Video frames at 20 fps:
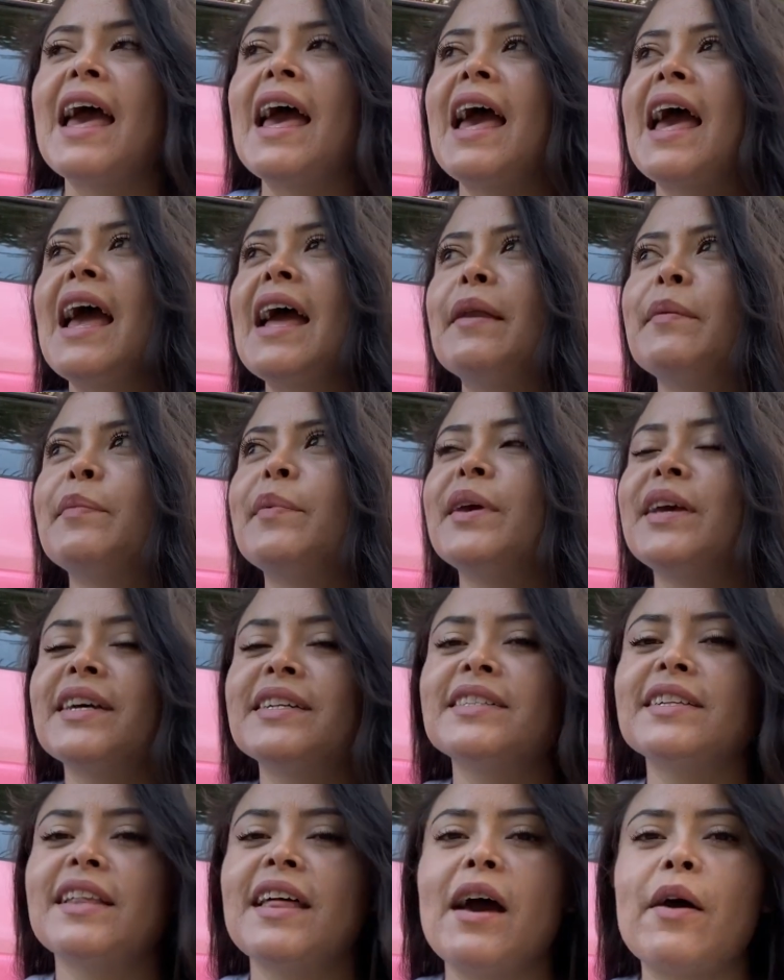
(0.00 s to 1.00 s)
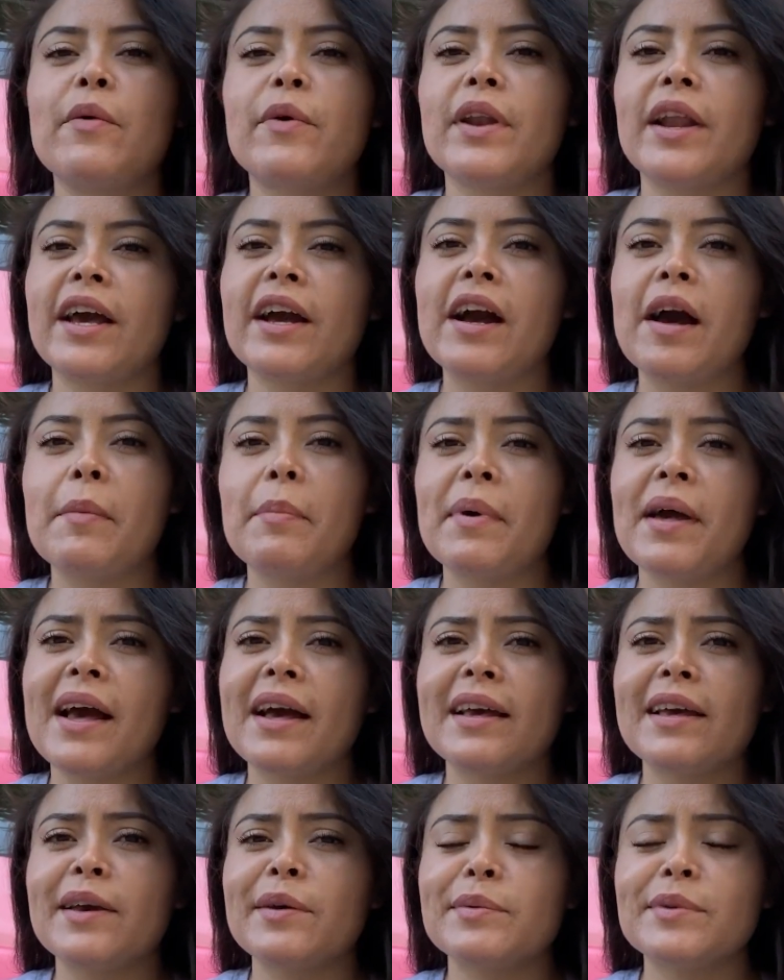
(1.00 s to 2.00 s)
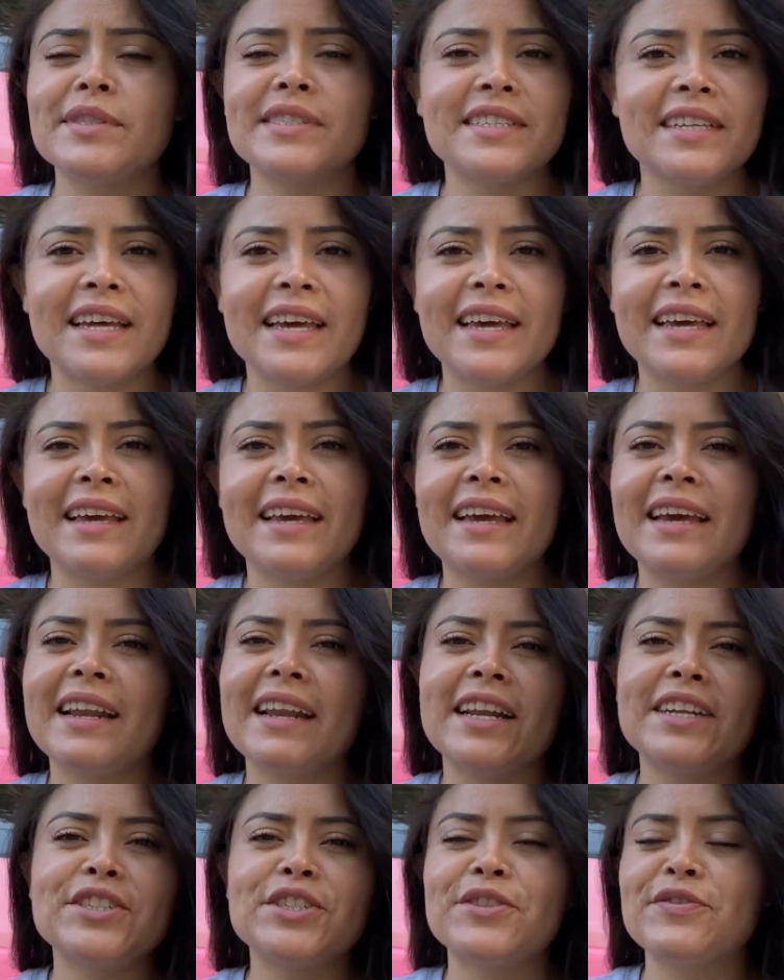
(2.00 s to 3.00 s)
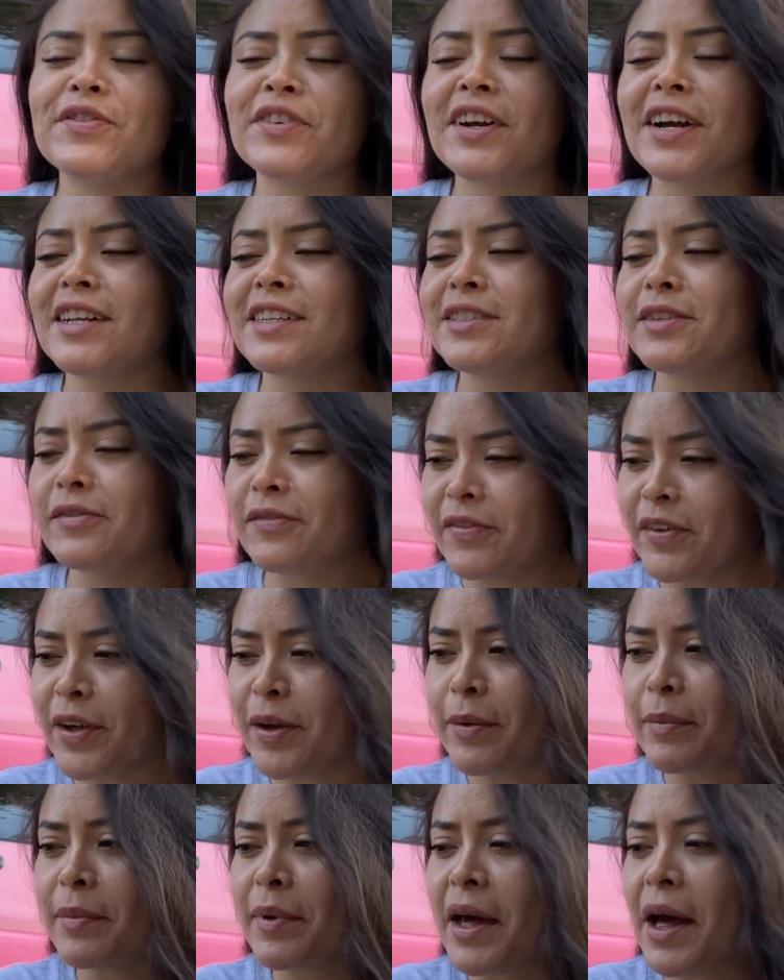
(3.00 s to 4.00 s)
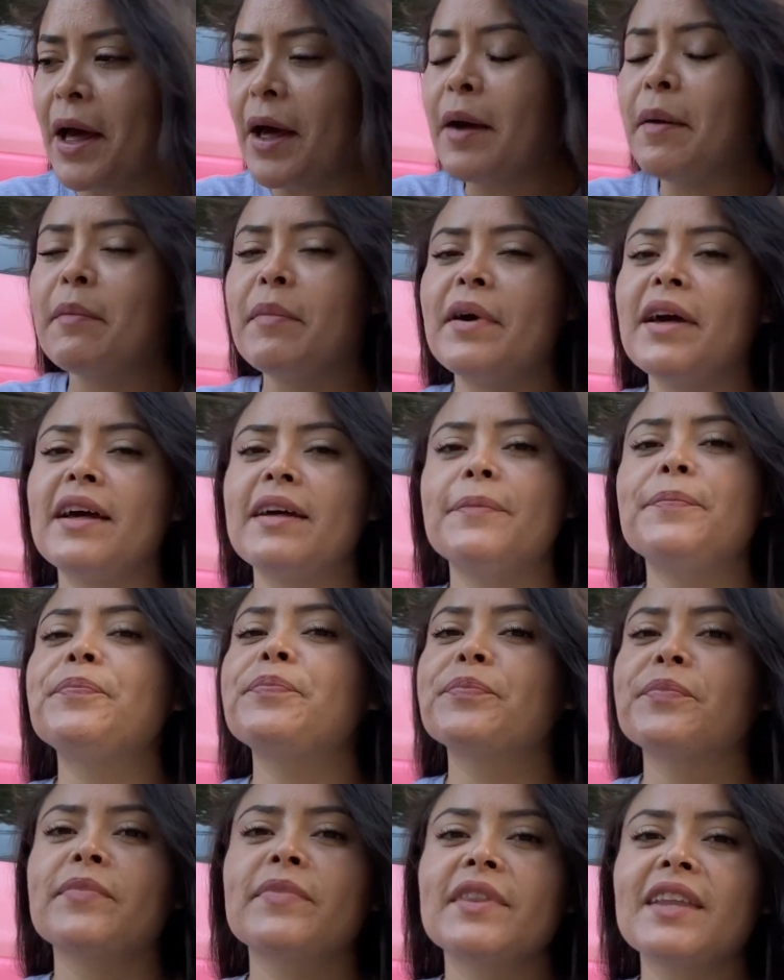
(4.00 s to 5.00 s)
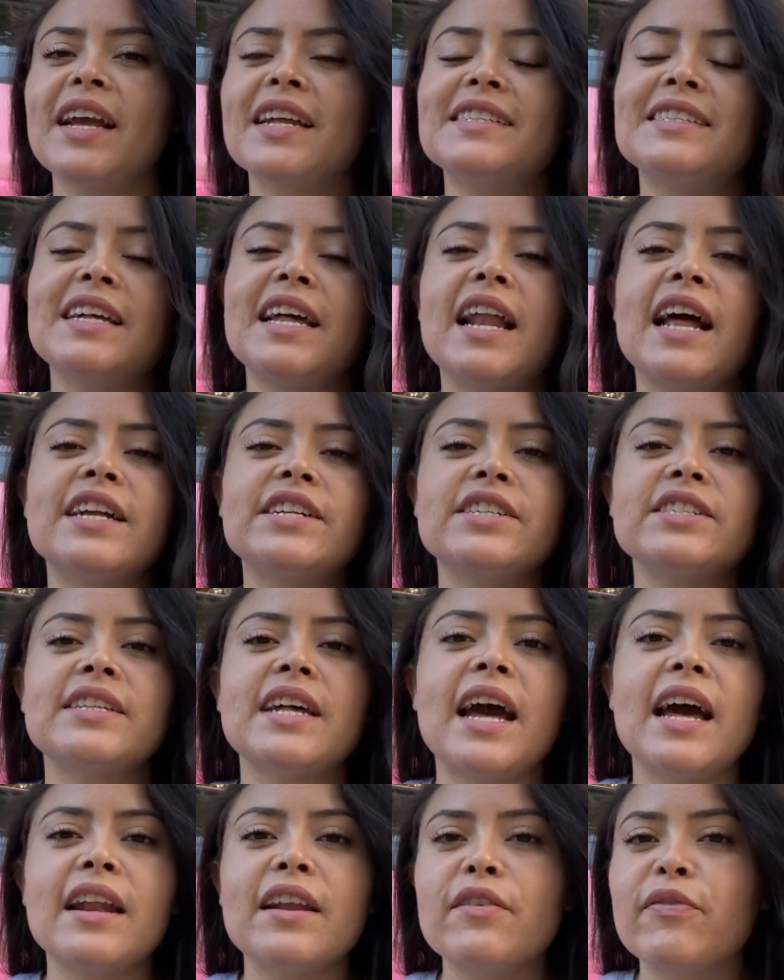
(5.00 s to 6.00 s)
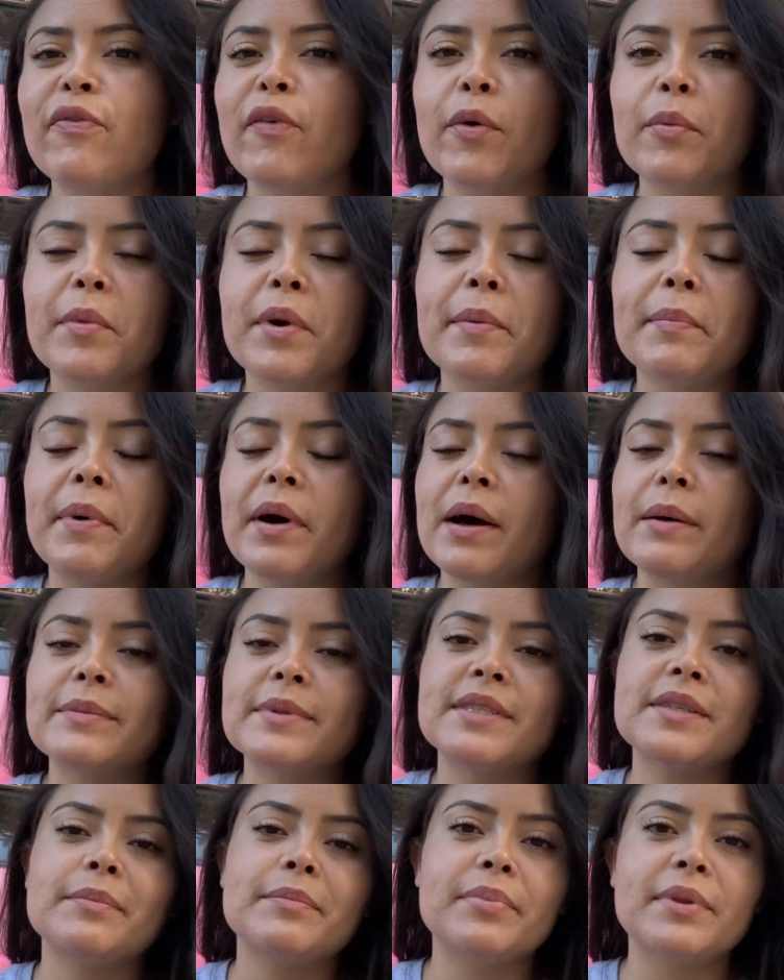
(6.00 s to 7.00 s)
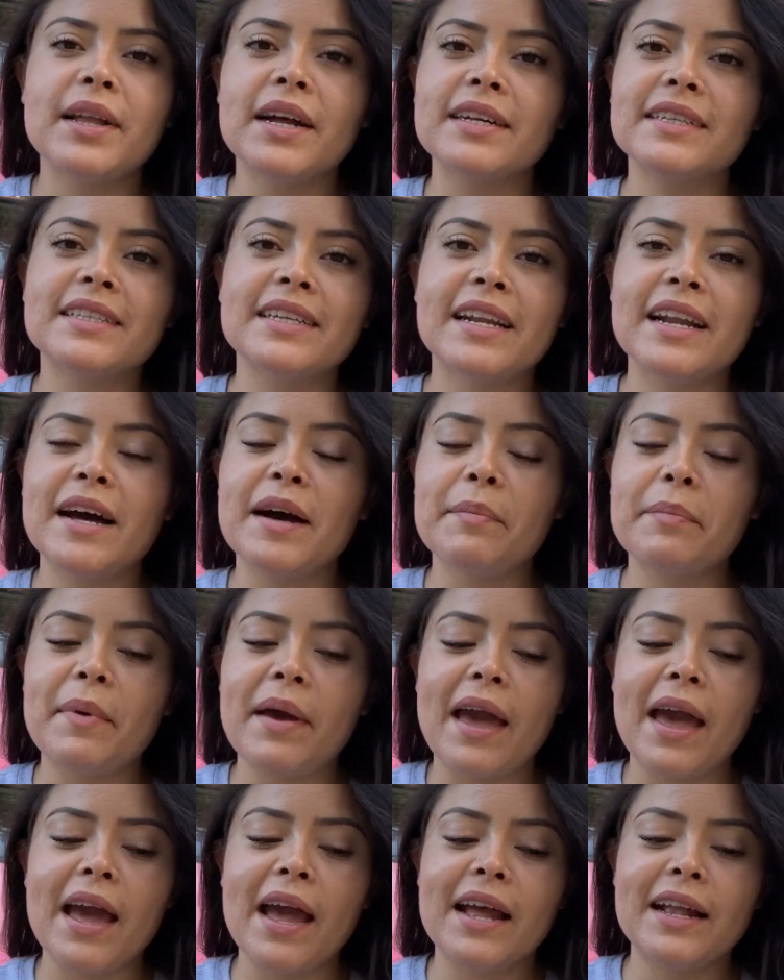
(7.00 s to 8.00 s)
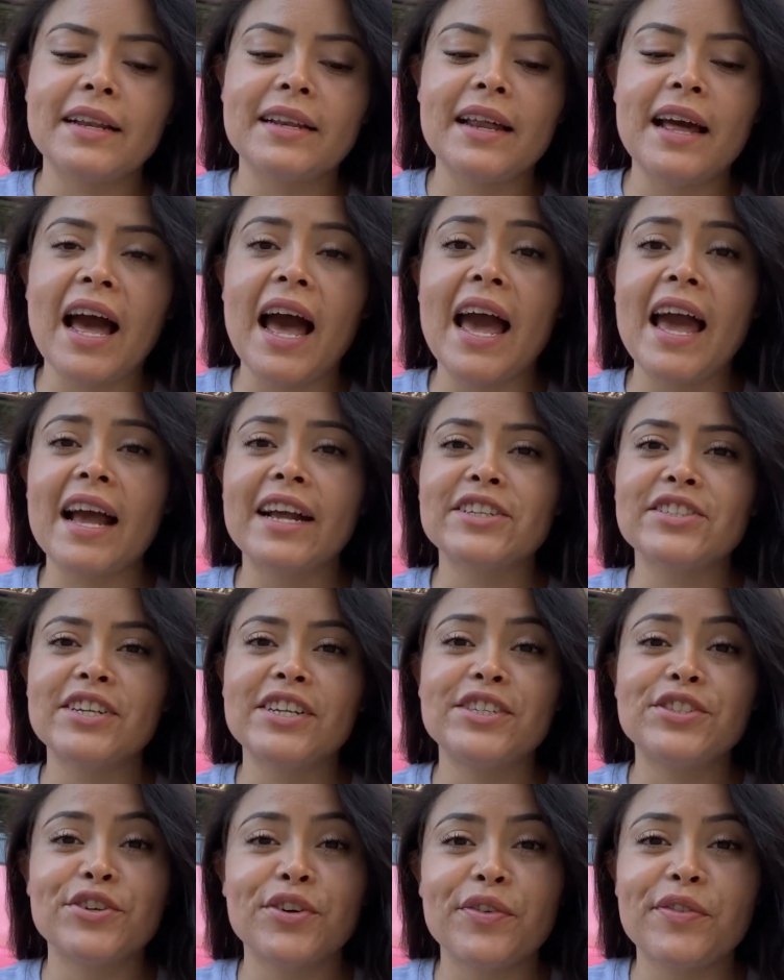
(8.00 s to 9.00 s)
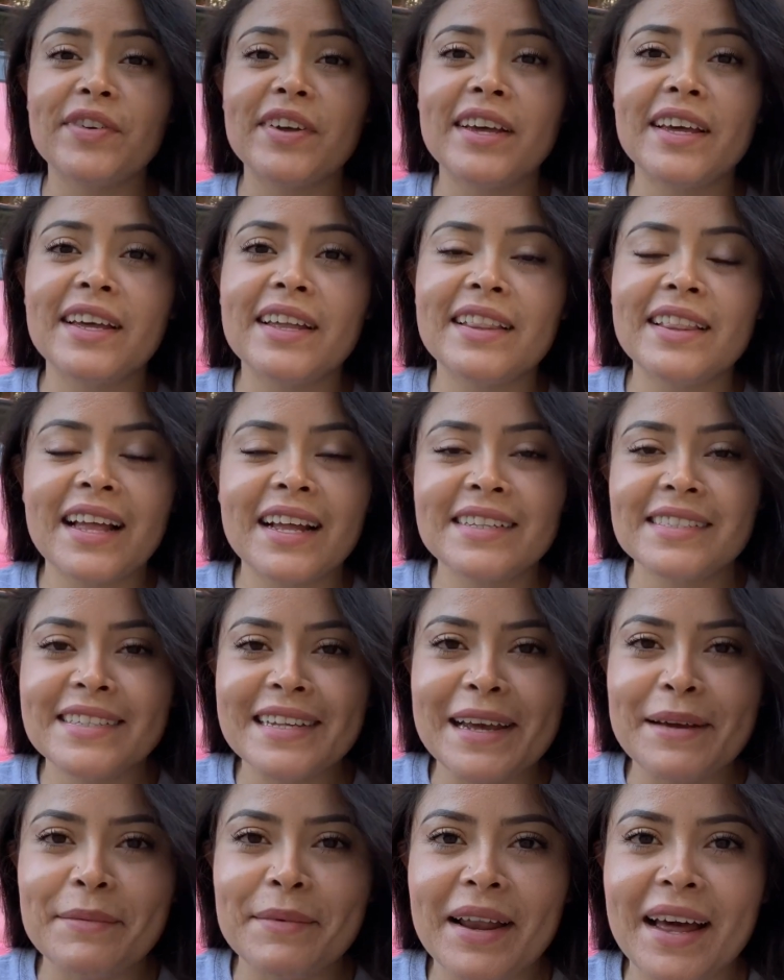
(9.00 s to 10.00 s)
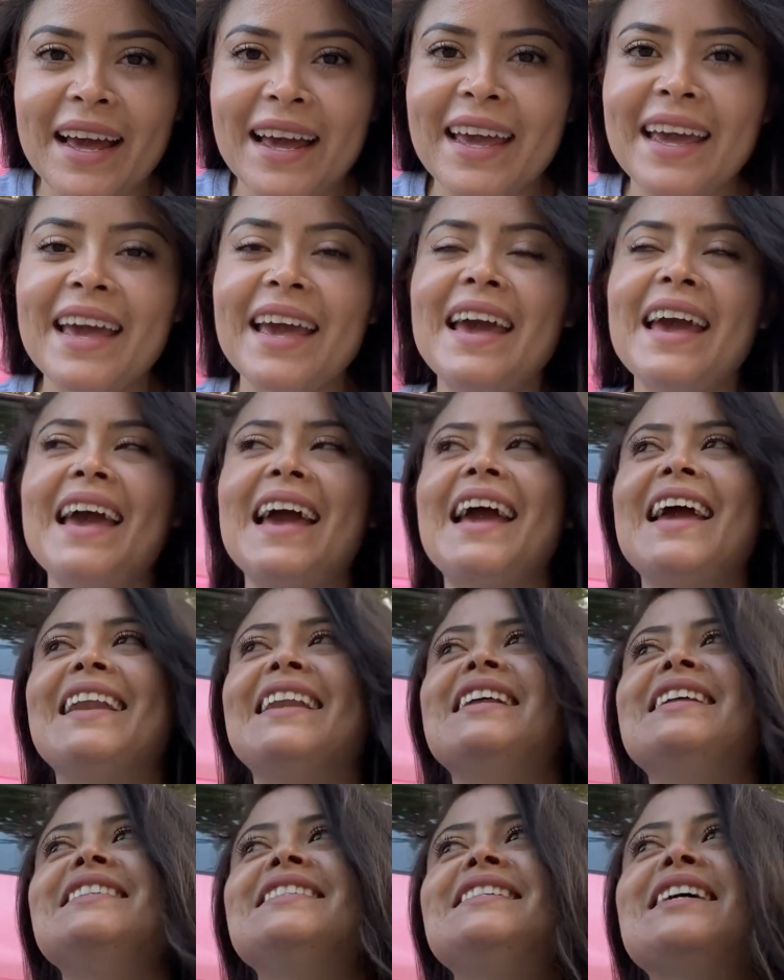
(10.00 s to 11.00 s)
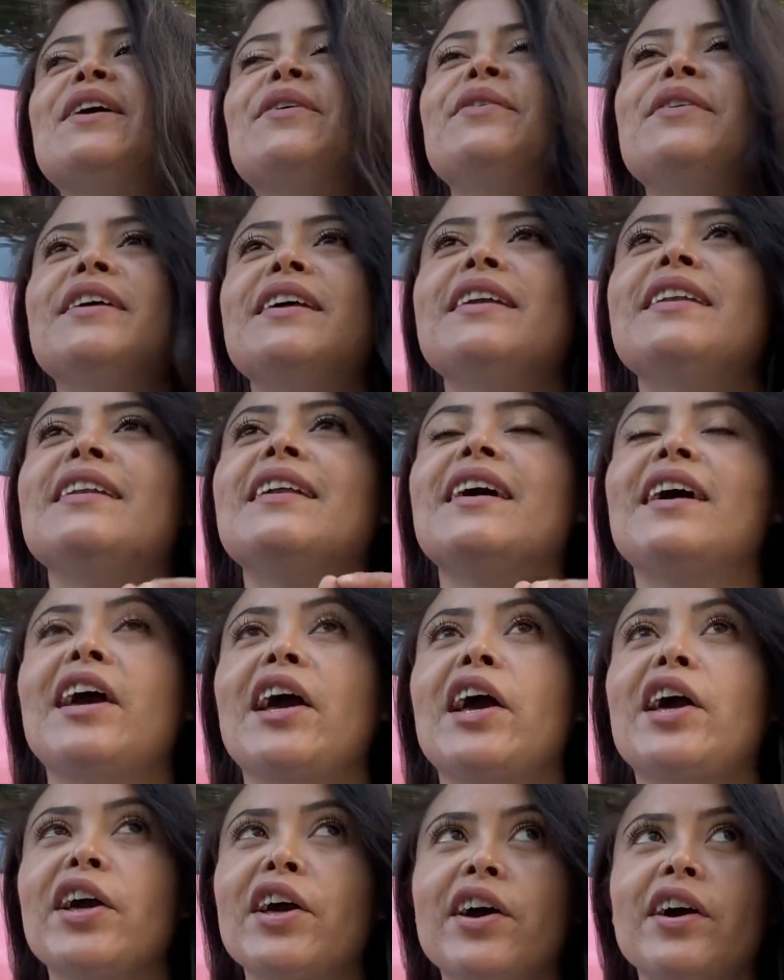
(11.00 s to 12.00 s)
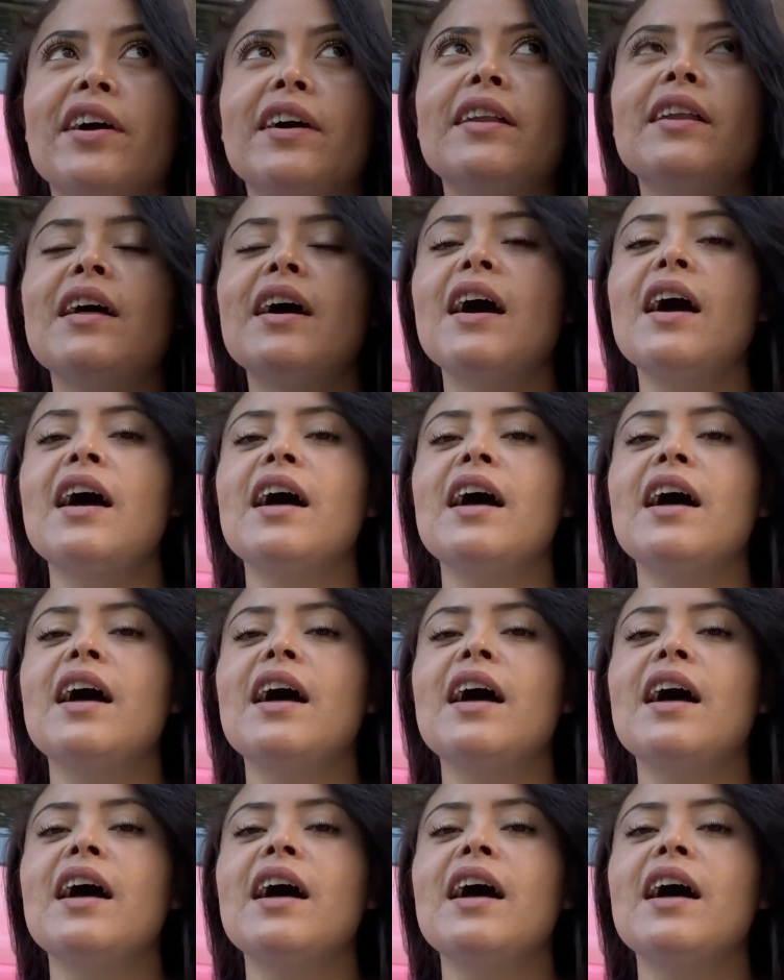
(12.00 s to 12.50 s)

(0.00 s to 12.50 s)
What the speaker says: And because of that, when I got back, it was late and I just forgot to film. But that's it. I just added 4 more pumps, plugged it up, and I actually drove it that same night, and it sounded good.